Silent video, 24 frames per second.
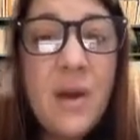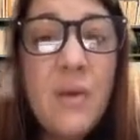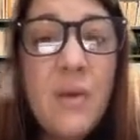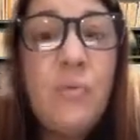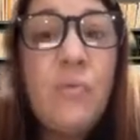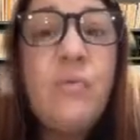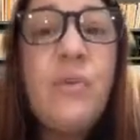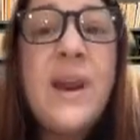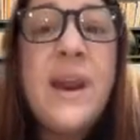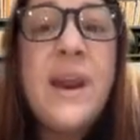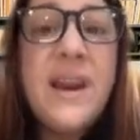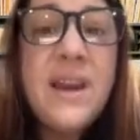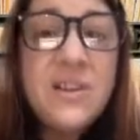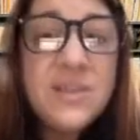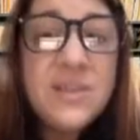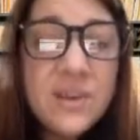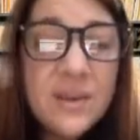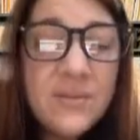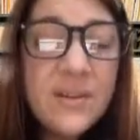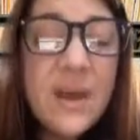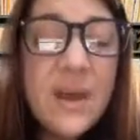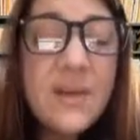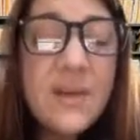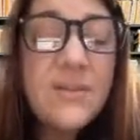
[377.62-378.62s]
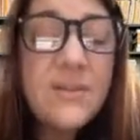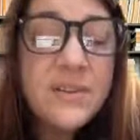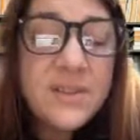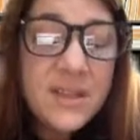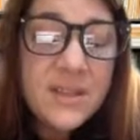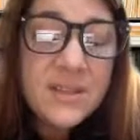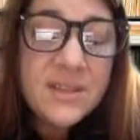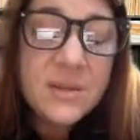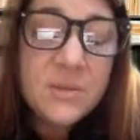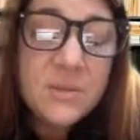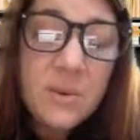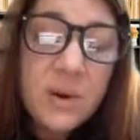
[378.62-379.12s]
range of levels
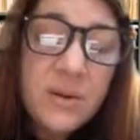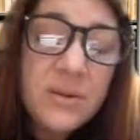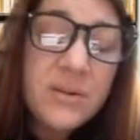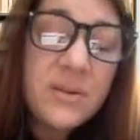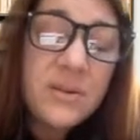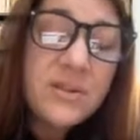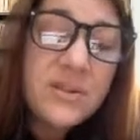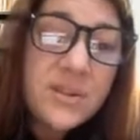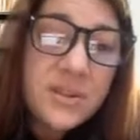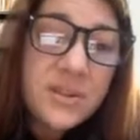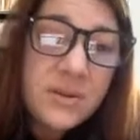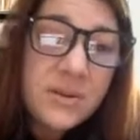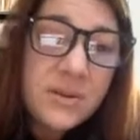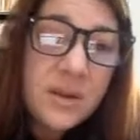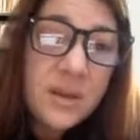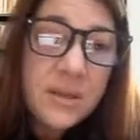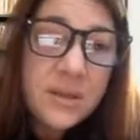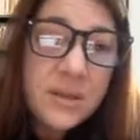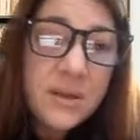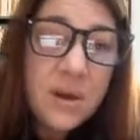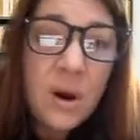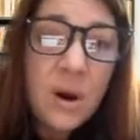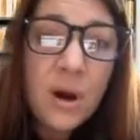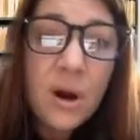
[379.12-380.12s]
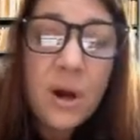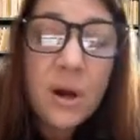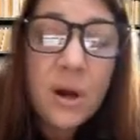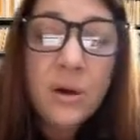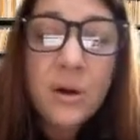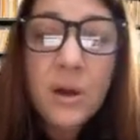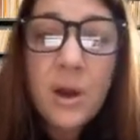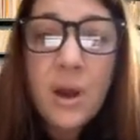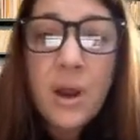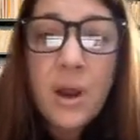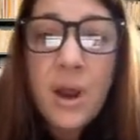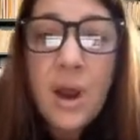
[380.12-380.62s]
as to where their students are,
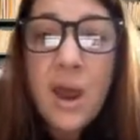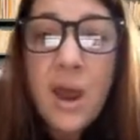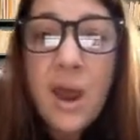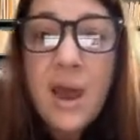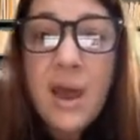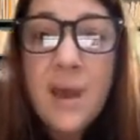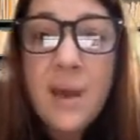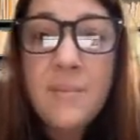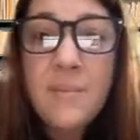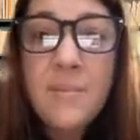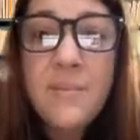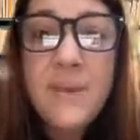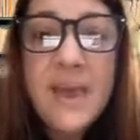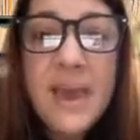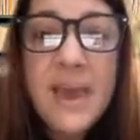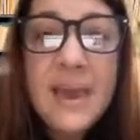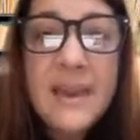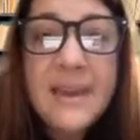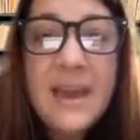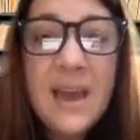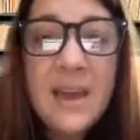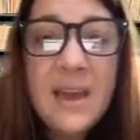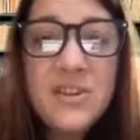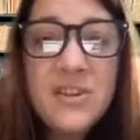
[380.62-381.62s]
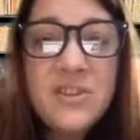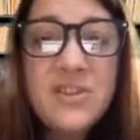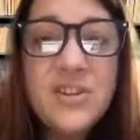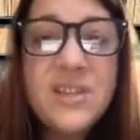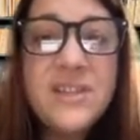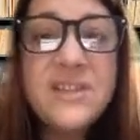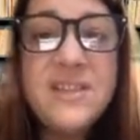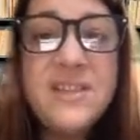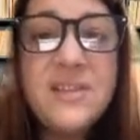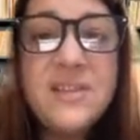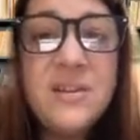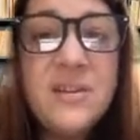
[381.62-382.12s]
and not
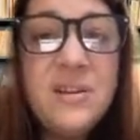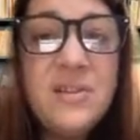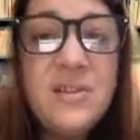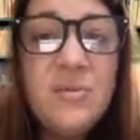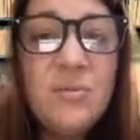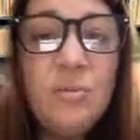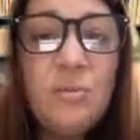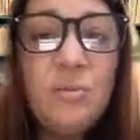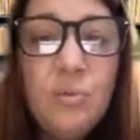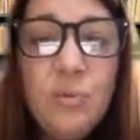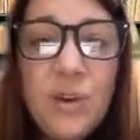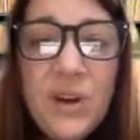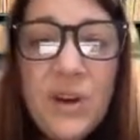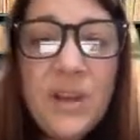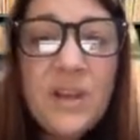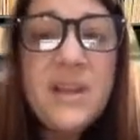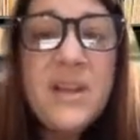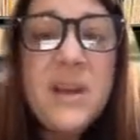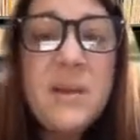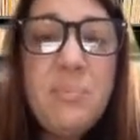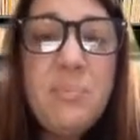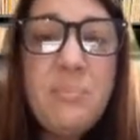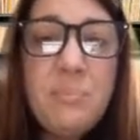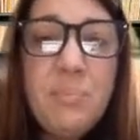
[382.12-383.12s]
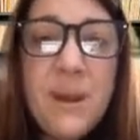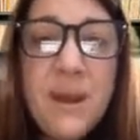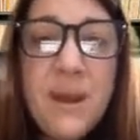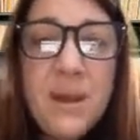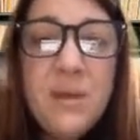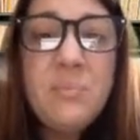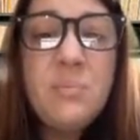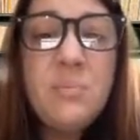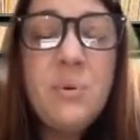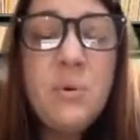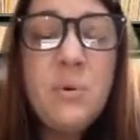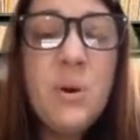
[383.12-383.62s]
just really
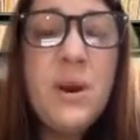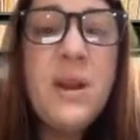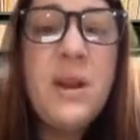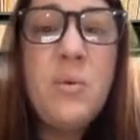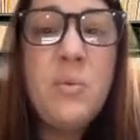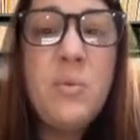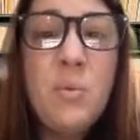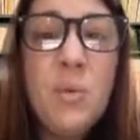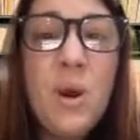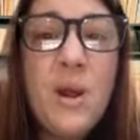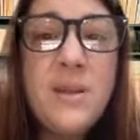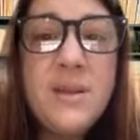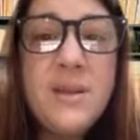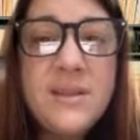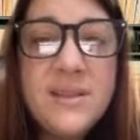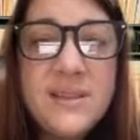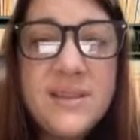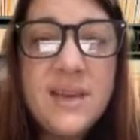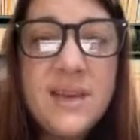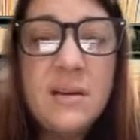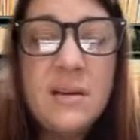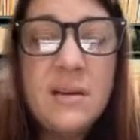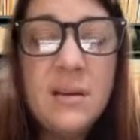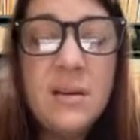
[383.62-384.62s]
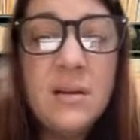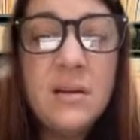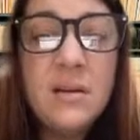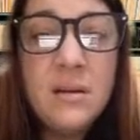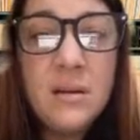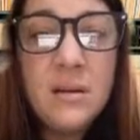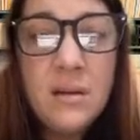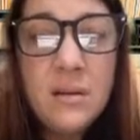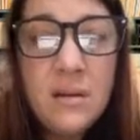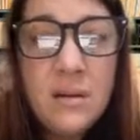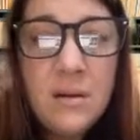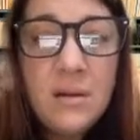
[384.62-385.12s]
pinpoint one single
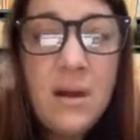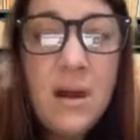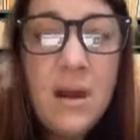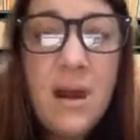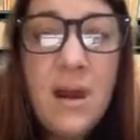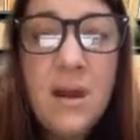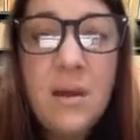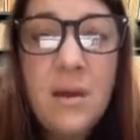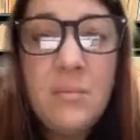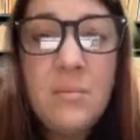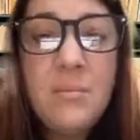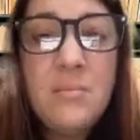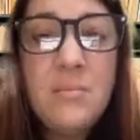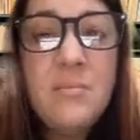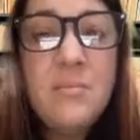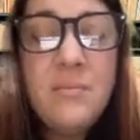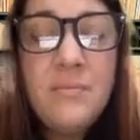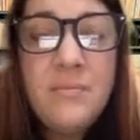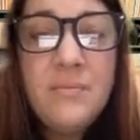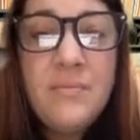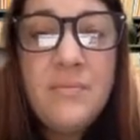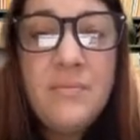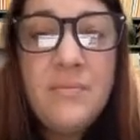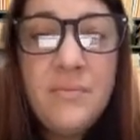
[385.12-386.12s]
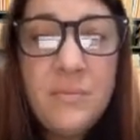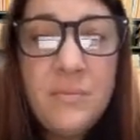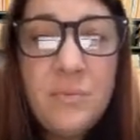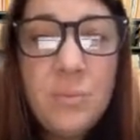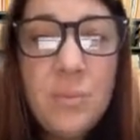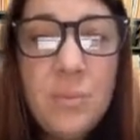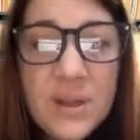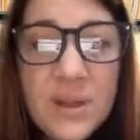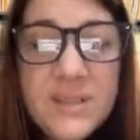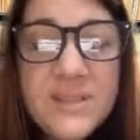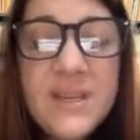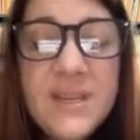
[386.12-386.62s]

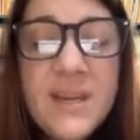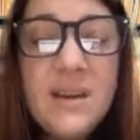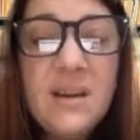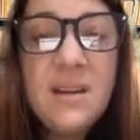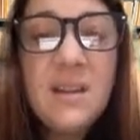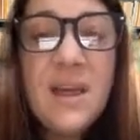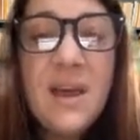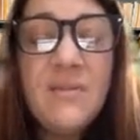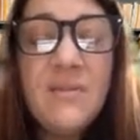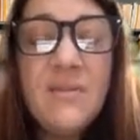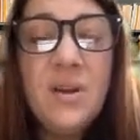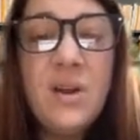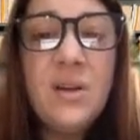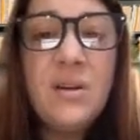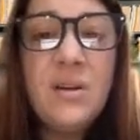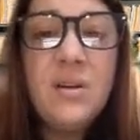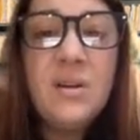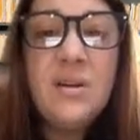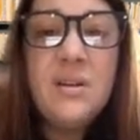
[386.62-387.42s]
level.